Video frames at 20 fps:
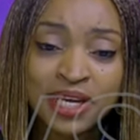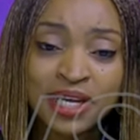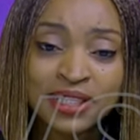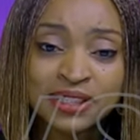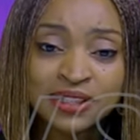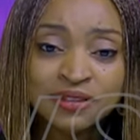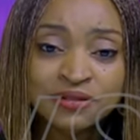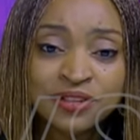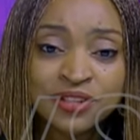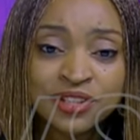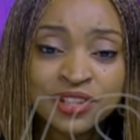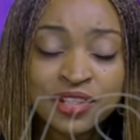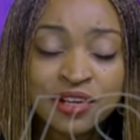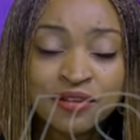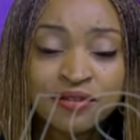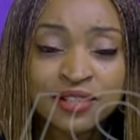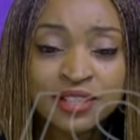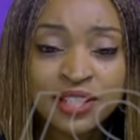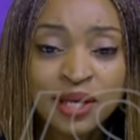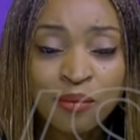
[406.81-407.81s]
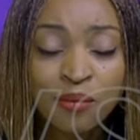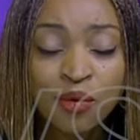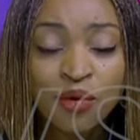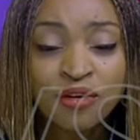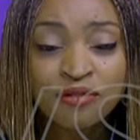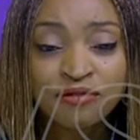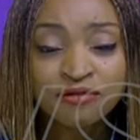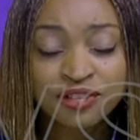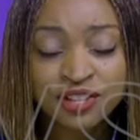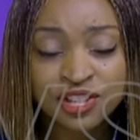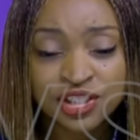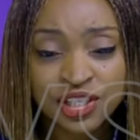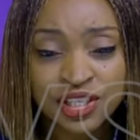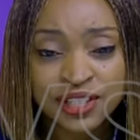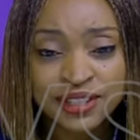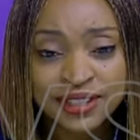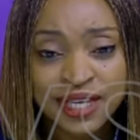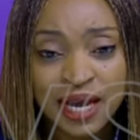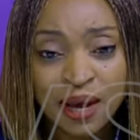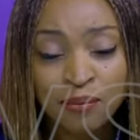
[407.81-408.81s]
and civil service are more
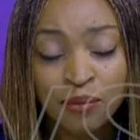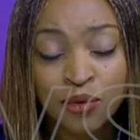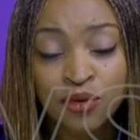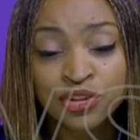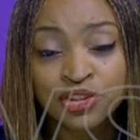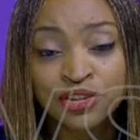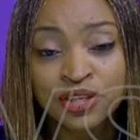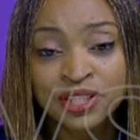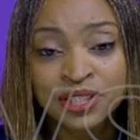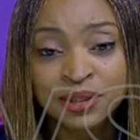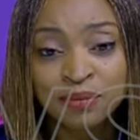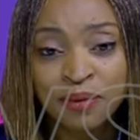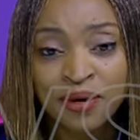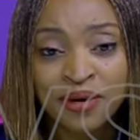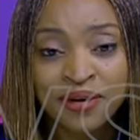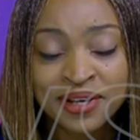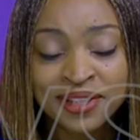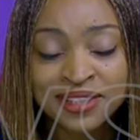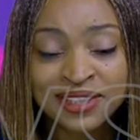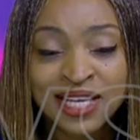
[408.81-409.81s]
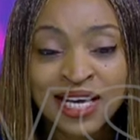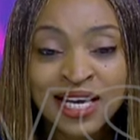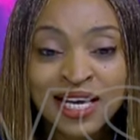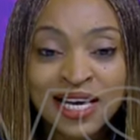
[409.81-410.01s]
efficient and more transparent.